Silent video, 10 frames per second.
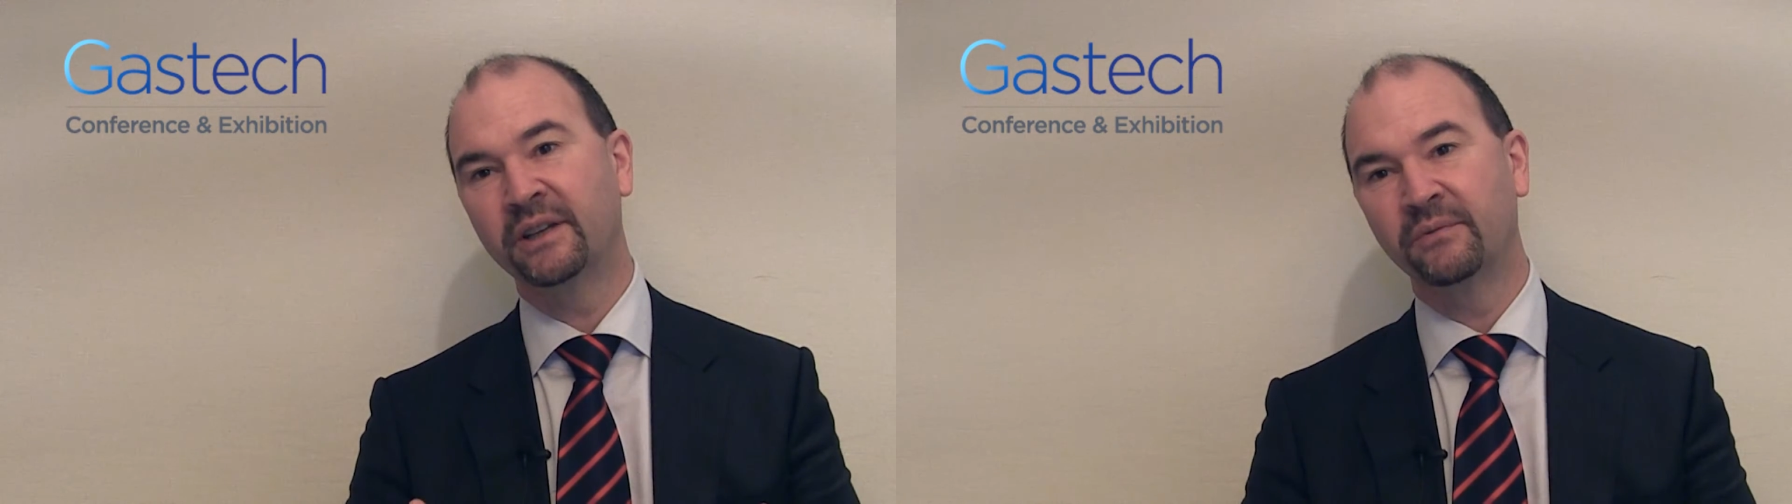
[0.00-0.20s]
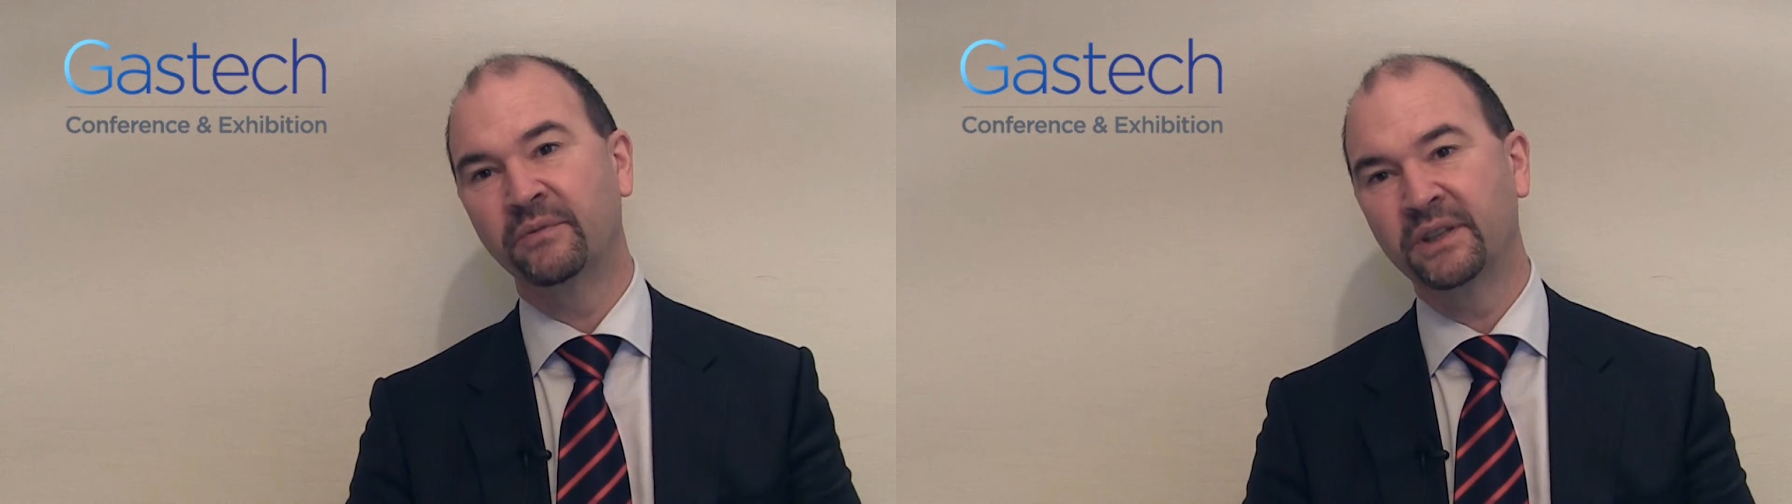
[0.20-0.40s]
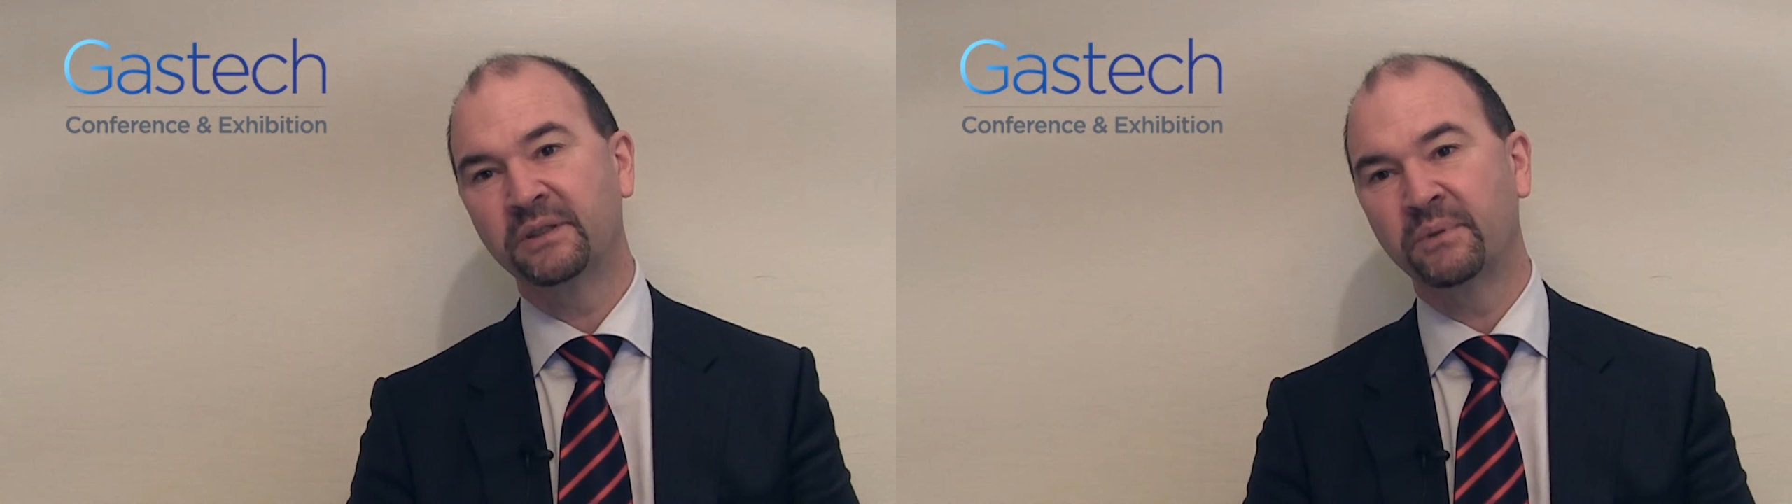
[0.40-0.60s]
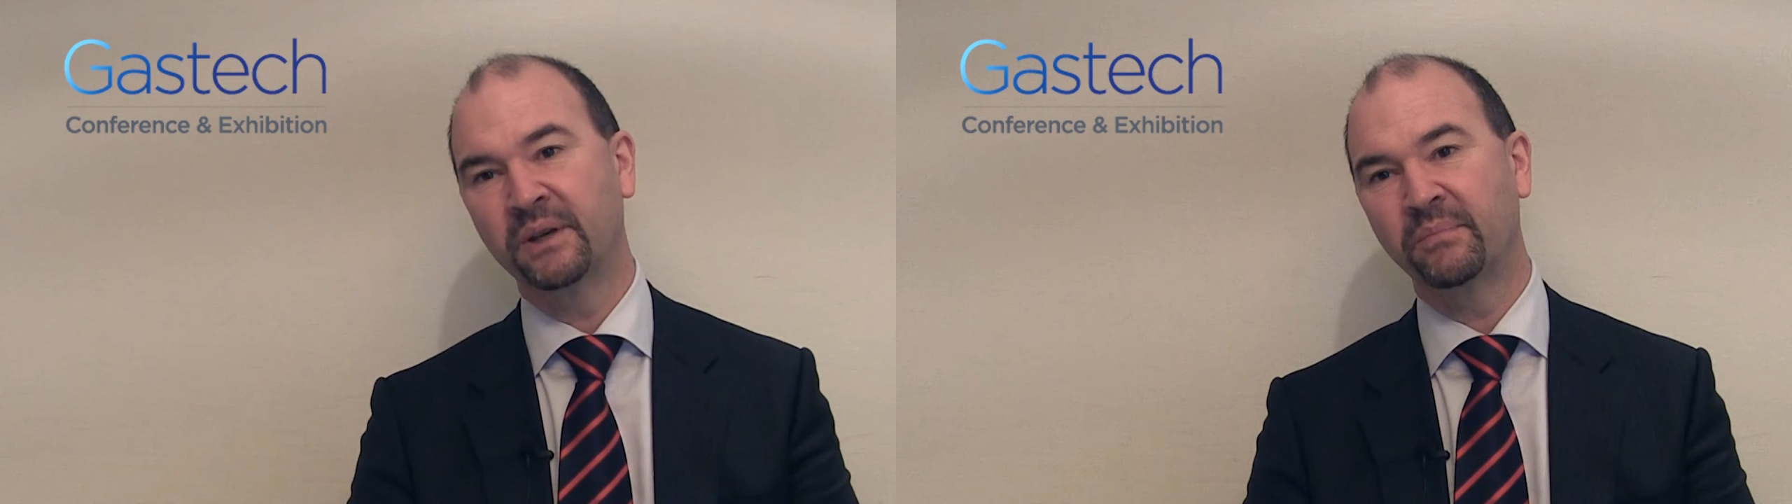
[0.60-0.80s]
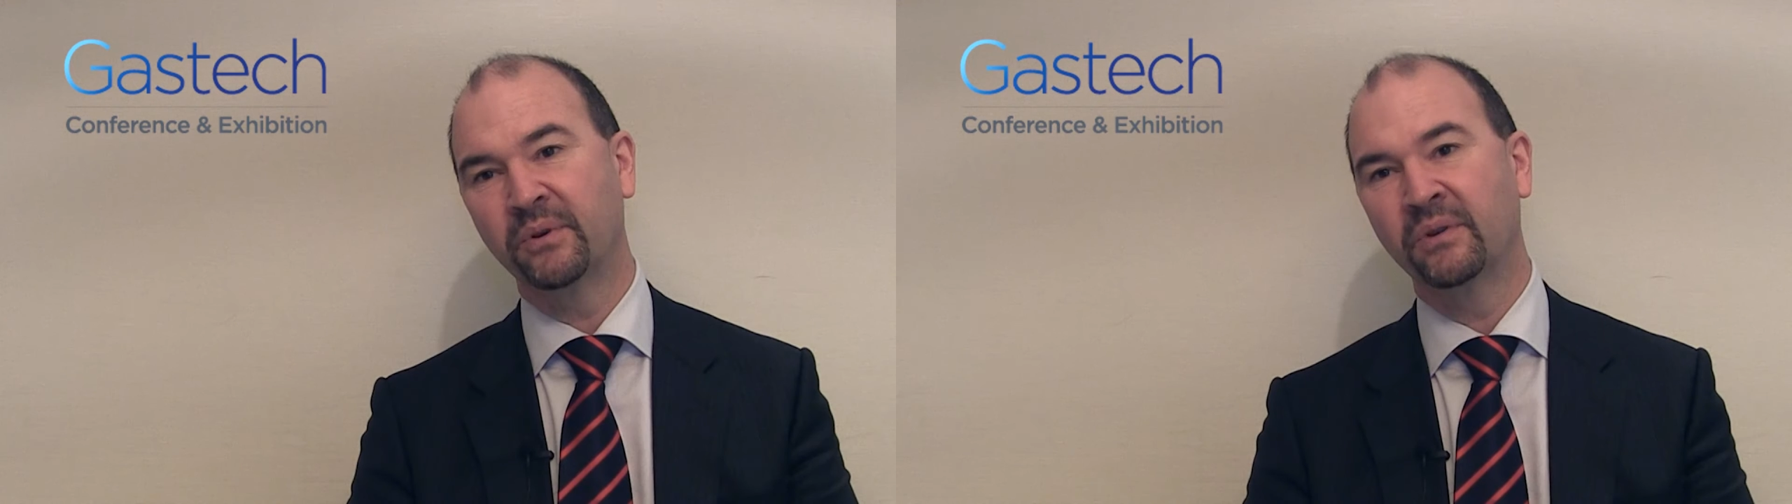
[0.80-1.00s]
convince
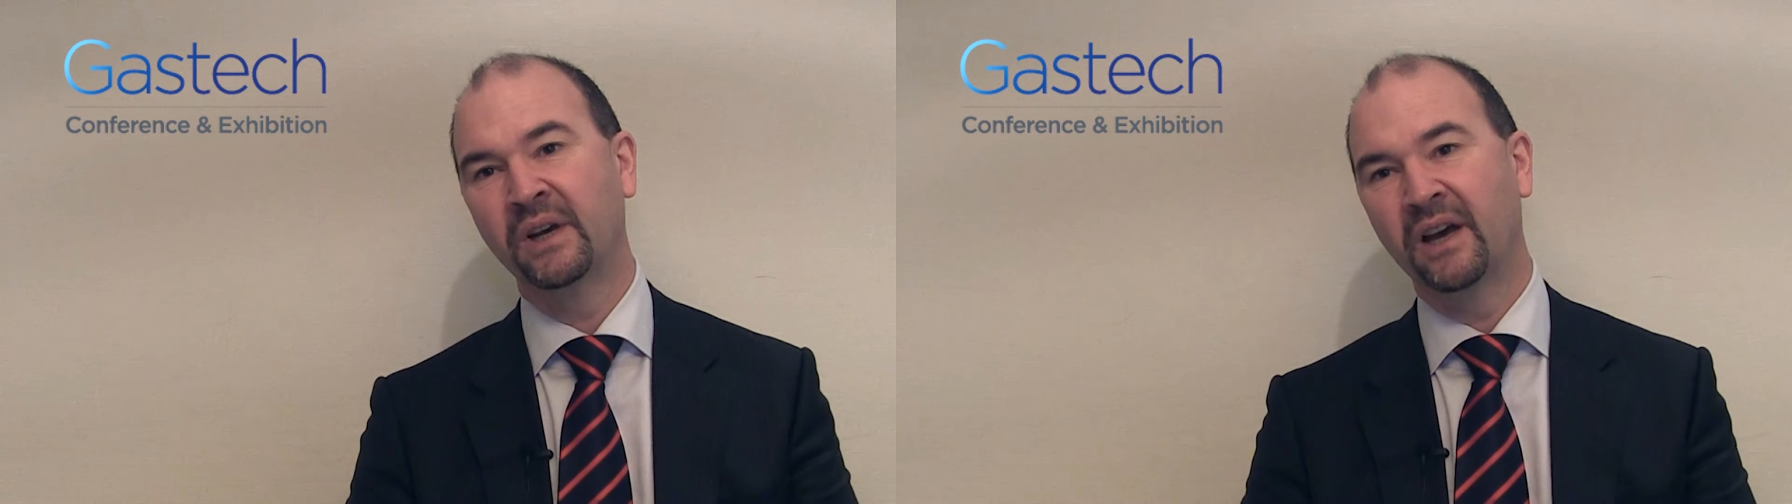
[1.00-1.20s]
people